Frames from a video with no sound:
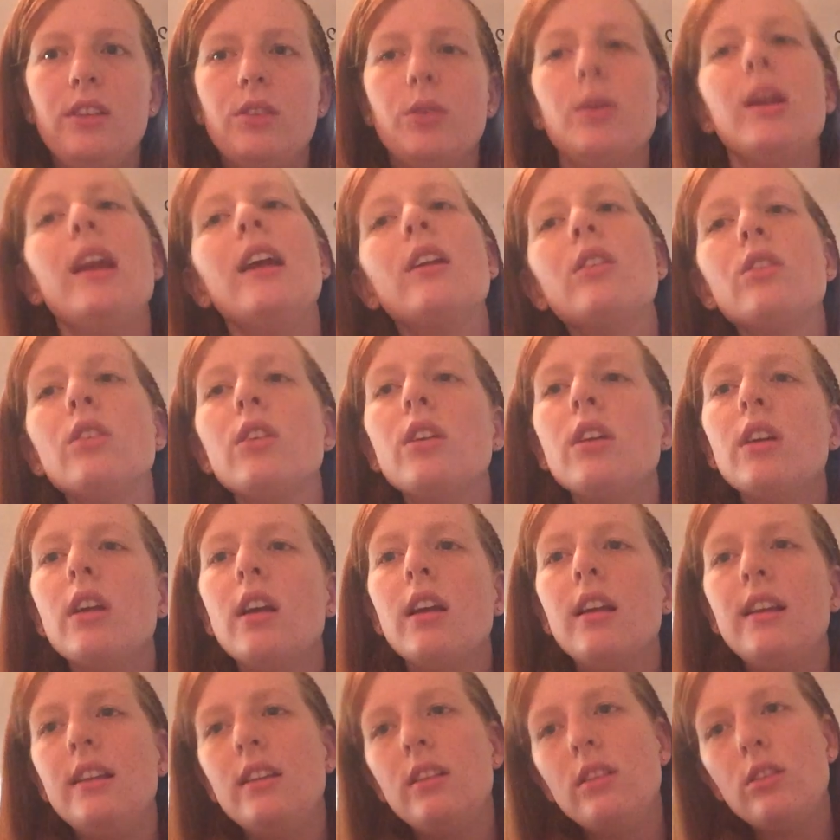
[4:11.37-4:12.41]
So cancer
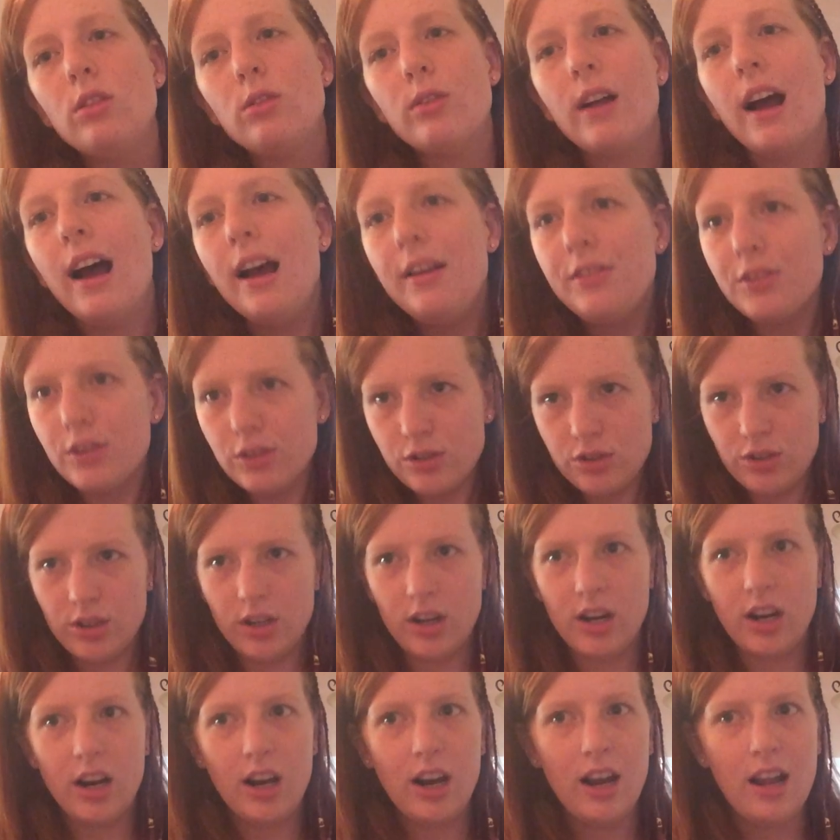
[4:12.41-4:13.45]
thrives on
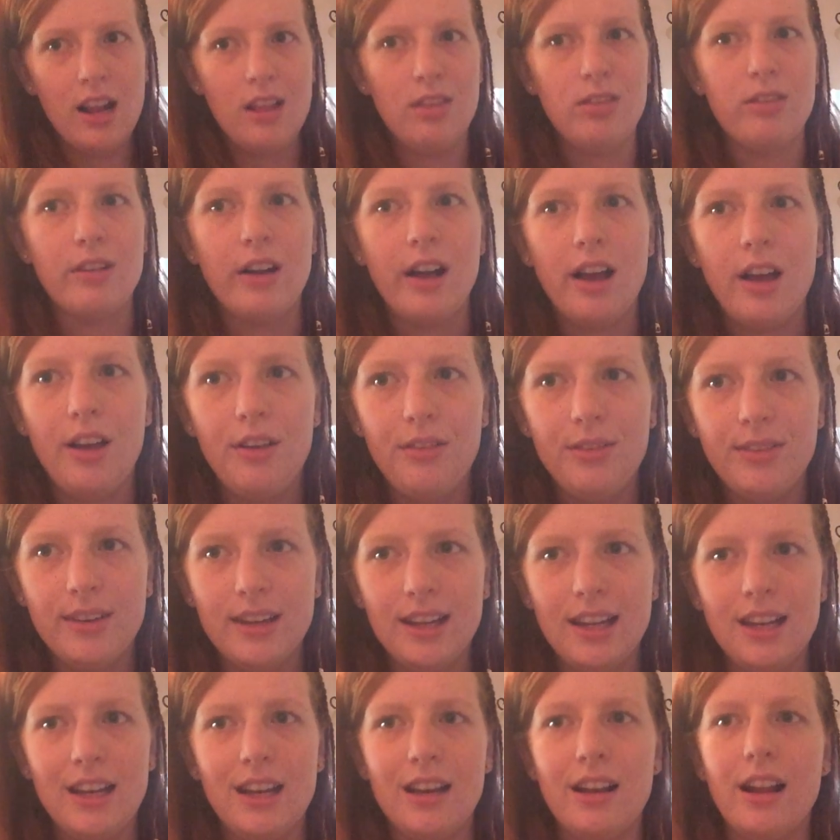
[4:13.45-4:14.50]
sugar and thrives
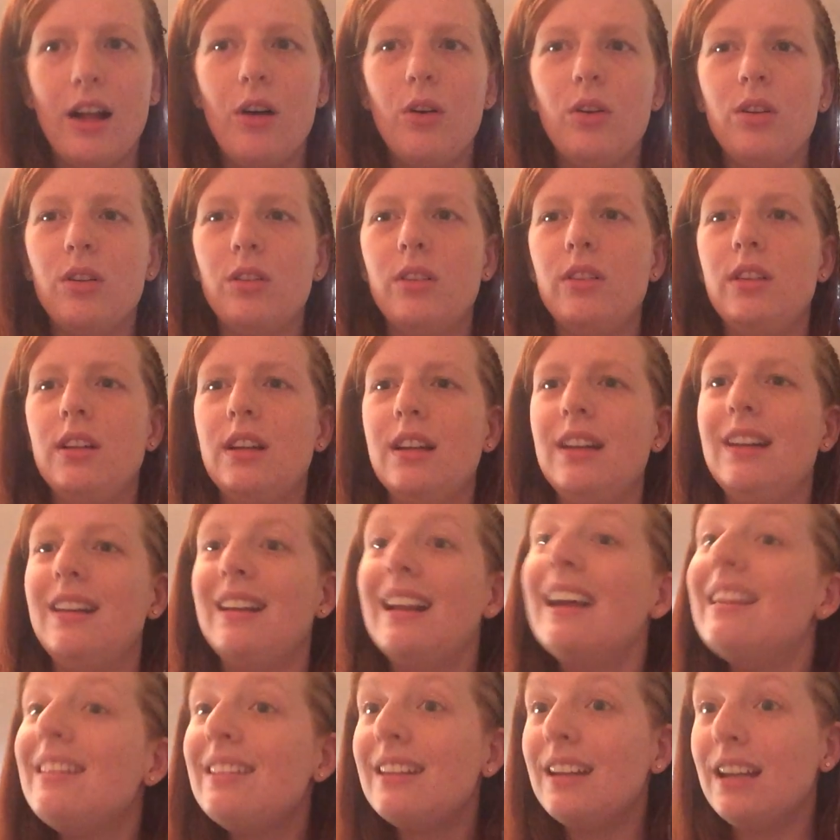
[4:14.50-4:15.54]
in an
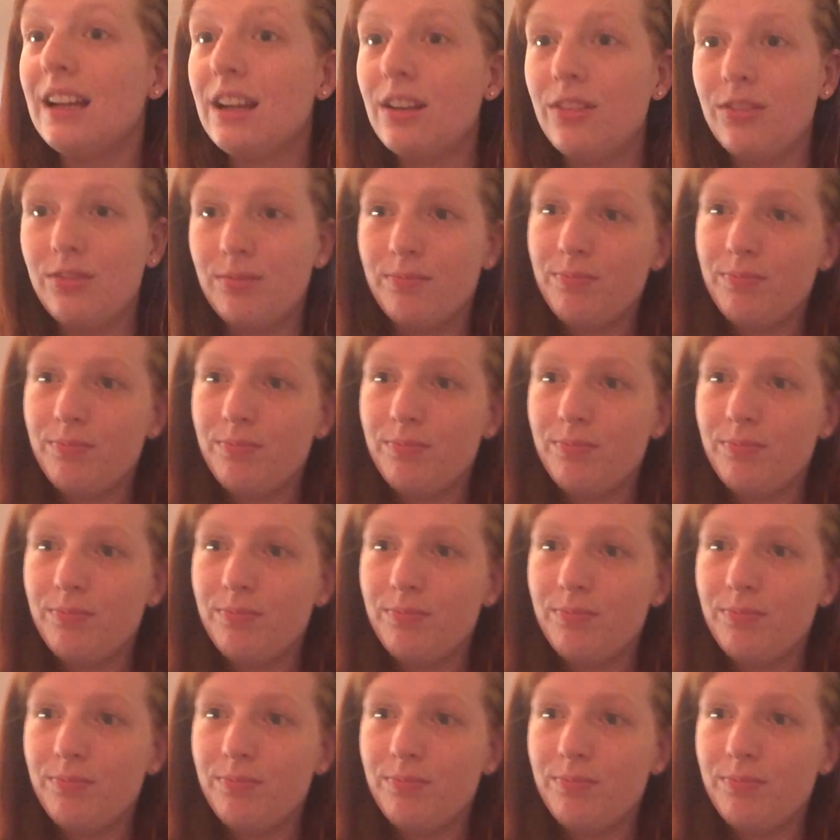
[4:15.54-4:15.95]
acidic